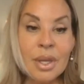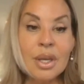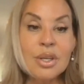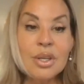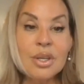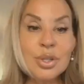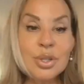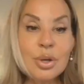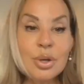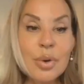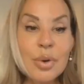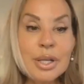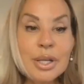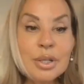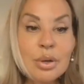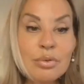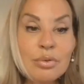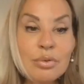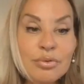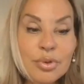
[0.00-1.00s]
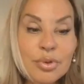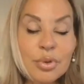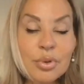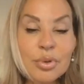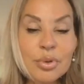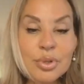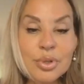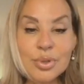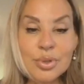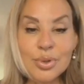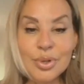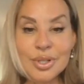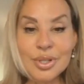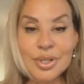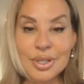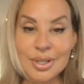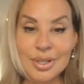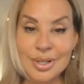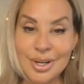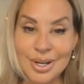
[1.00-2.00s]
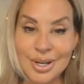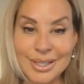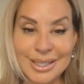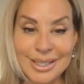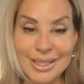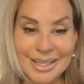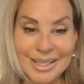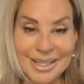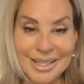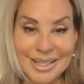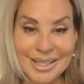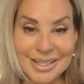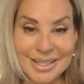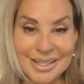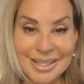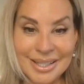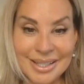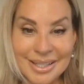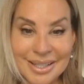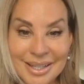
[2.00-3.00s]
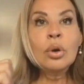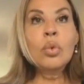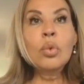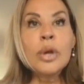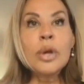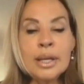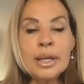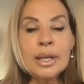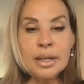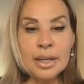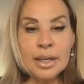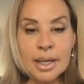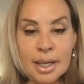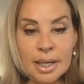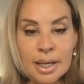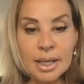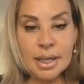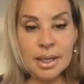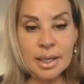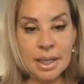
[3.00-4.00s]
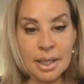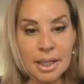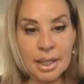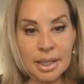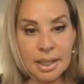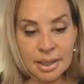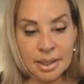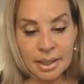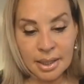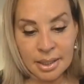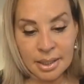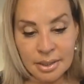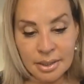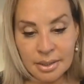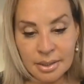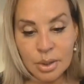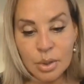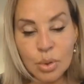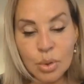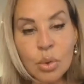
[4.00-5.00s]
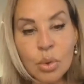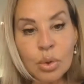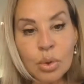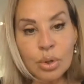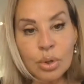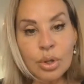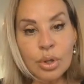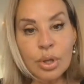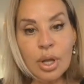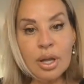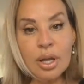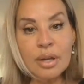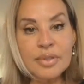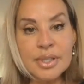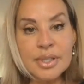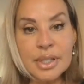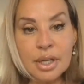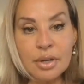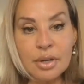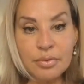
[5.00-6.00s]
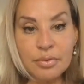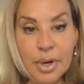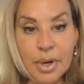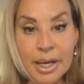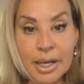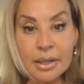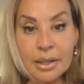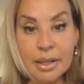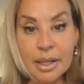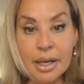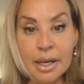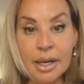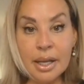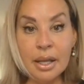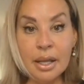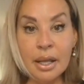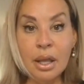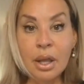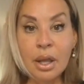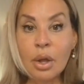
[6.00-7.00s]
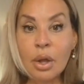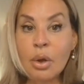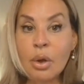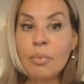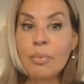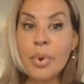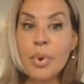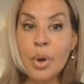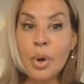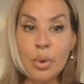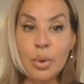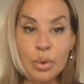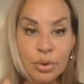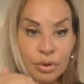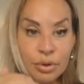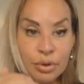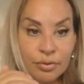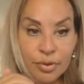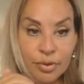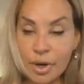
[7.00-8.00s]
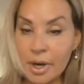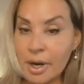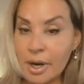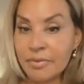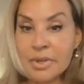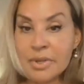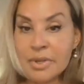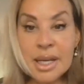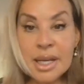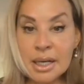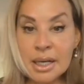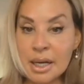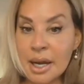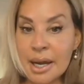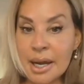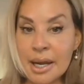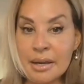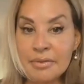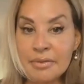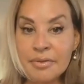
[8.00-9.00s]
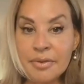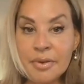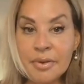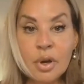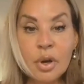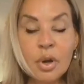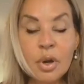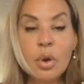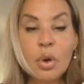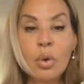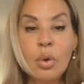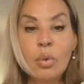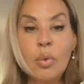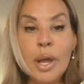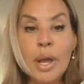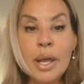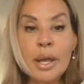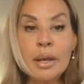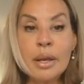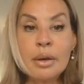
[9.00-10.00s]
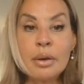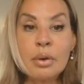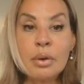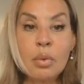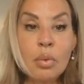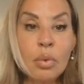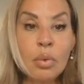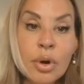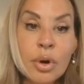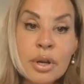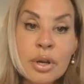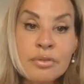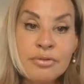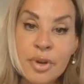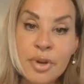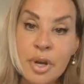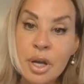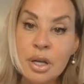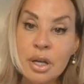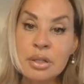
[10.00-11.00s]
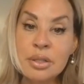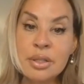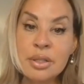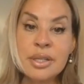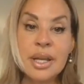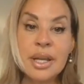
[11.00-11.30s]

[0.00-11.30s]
so I don't fuel source the narcissist. We need this tool of self regulating both for everyday life when we're at fault